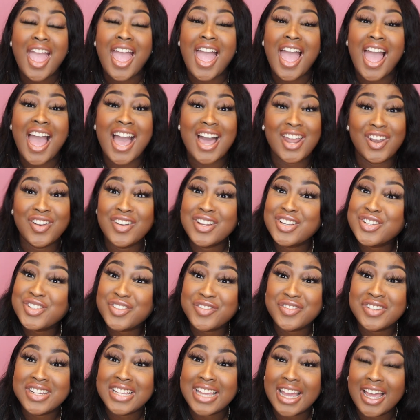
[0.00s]
how long is your
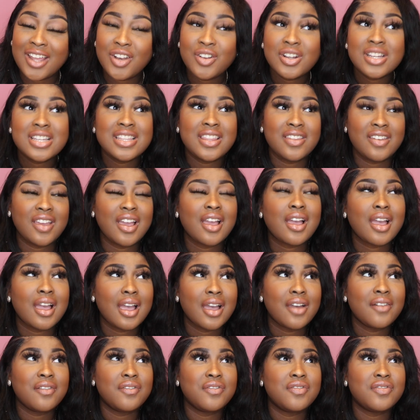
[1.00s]
relationship? How long have they
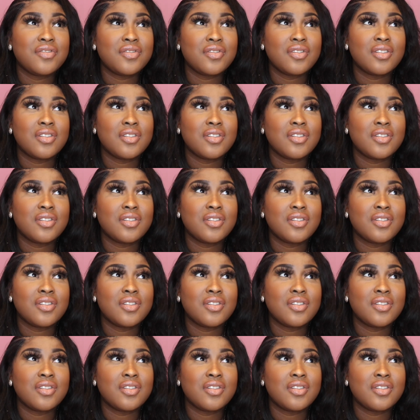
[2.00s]
have?